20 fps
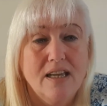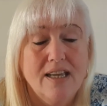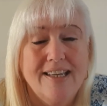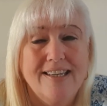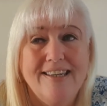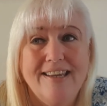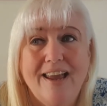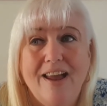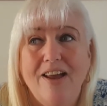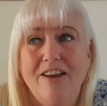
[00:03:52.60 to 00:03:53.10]

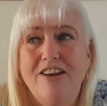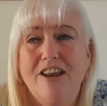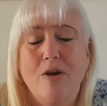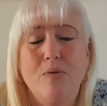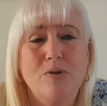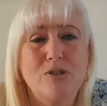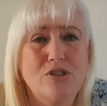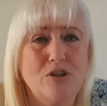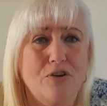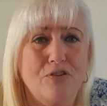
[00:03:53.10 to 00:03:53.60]
Yeah, I know
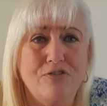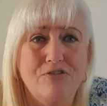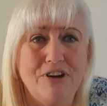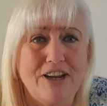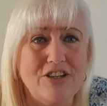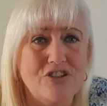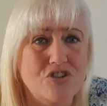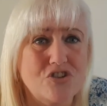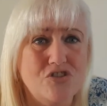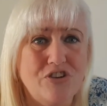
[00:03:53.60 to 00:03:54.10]
it's not
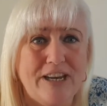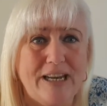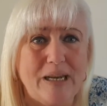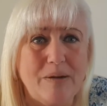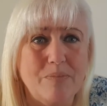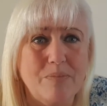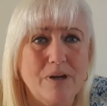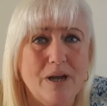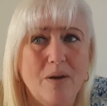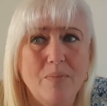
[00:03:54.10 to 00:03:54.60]
fresh
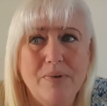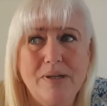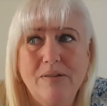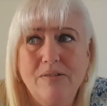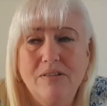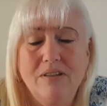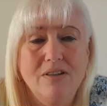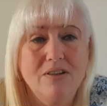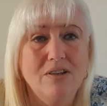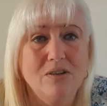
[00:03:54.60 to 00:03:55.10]
cream. I
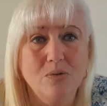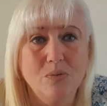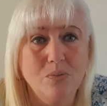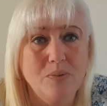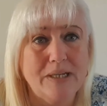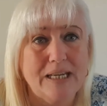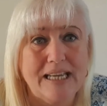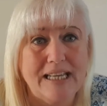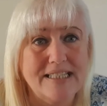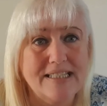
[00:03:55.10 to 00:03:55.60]
mean, who are we
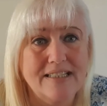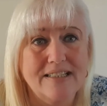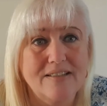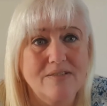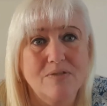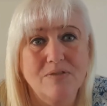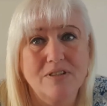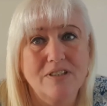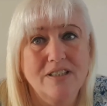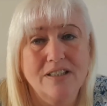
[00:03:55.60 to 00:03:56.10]

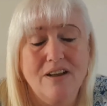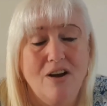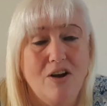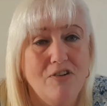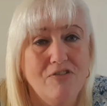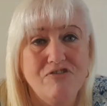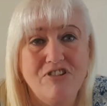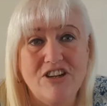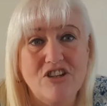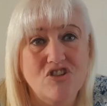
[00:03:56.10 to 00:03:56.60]
kidding? Our
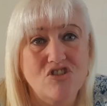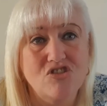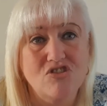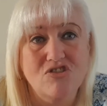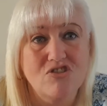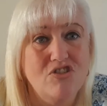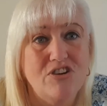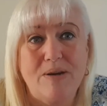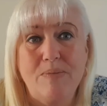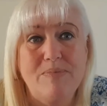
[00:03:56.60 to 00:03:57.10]
fresh
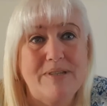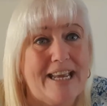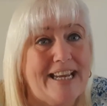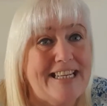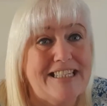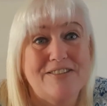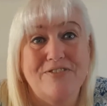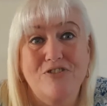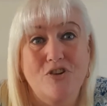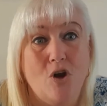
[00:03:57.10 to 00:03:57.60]
cream
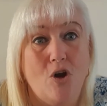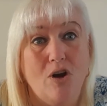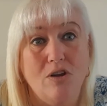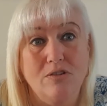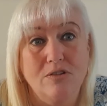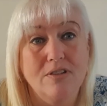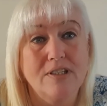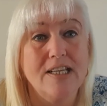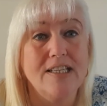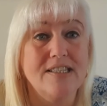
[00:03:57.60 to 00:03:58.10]
days have
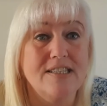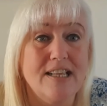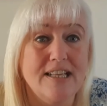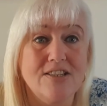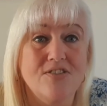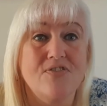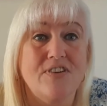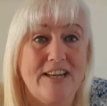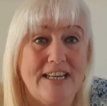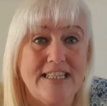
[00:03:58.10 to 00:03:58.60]
gone. Let's
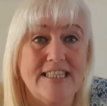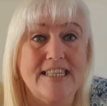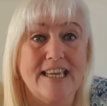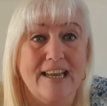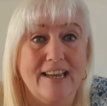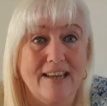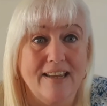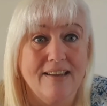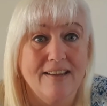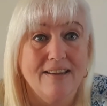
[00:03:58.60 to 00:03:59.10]
face it.
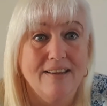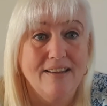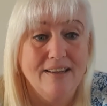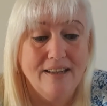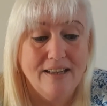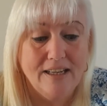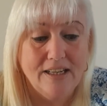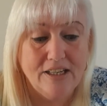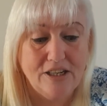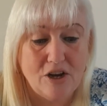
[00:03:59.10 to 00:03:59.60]

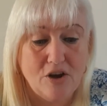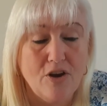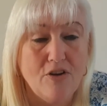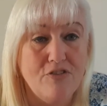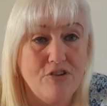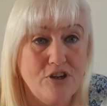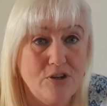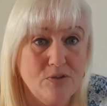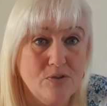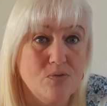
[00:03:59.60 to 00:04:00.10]
You know, if you